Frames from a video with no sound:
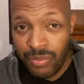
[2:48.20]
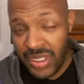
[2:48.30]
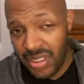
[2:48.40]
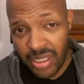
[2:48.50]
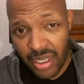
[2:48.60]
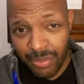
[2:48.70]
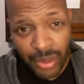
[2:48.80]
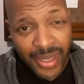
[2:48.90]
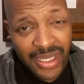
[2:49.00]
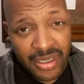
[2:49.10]

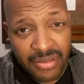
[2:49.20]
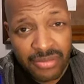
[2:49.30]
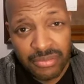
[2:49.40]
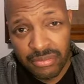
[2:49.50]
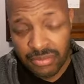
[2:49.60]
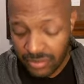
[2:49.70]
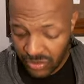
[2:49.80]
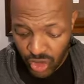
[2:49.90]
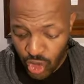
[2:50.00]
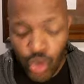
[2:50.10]
Burbank
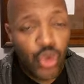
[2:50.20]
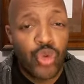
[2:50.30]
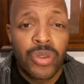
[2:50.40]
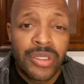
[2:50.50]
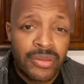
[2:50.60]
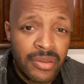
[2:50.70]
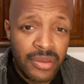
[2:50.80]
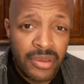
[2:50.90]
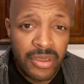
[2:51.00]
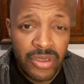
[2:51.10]
School
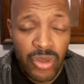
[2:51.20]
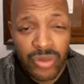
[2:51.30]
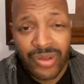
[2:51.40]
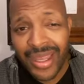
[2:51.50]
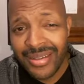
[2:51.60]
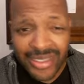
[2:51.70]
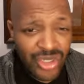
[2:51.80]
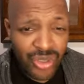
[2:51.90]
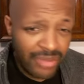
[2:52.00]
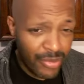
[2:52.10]
Unified
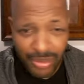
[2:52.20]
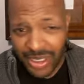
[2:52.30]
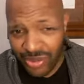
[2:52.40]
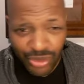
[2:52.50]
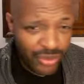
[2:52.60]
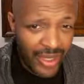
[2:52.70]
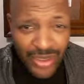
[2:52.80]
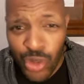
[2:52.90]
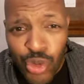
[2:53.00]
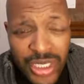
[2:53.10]
District, Burbank
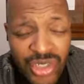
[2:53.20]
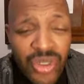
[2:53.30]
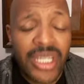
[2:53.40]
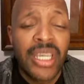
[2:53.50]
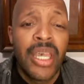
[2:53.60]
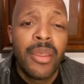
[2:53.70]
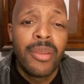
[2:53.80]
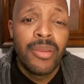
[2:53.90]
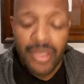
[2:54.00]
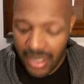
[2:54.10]
Unified School District,
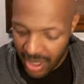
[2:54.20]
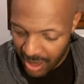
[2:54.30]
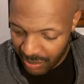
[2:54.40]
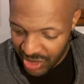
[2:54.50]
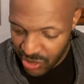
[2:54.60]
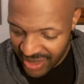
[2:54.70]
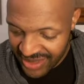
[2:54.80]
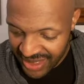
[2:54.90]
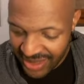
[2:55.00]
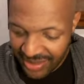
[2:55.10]

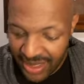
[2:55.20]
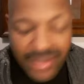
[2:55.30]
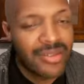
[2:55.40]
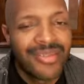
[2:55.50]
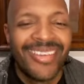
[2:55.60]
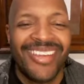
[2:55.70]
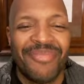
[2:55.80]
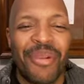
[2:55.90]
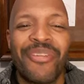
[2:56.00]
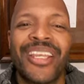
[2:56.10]
BUSD, yes,
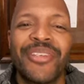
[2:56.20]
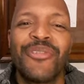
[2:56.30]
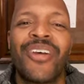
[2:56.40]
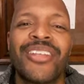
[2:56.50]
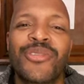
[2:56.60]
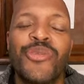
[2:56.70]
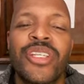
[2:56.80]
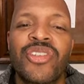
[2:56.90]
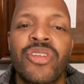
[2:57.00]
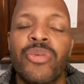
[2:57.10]
Burbank Unified School
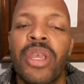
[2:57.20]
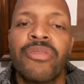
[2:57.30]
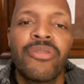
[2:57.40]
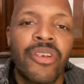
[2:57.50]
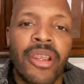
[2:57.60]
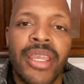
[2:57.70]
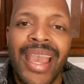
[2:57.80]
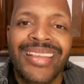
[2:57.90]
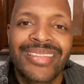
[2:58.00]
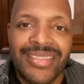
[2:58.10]
District. We have a
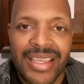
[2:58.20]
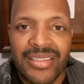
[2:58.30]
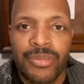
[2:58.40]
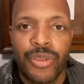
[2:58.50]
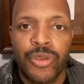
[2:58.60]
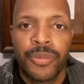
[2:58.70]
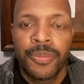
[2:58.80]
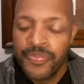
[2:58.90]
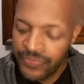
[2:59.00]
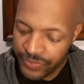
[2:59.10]
very accessible
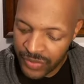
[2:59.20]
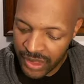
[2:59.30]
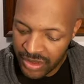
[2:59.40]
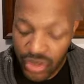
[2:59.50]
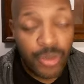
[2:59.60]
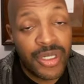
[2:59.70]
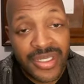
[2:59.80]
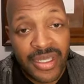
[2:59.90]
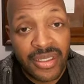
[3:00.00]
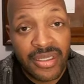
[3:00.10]

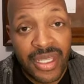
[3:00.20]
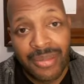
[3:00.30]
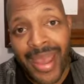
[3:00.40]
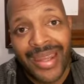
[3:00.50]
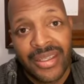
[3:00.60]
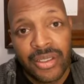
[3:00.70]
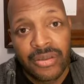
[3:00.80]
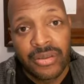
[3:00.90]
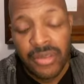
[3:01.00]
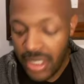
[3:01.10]
superintendent in Matthill.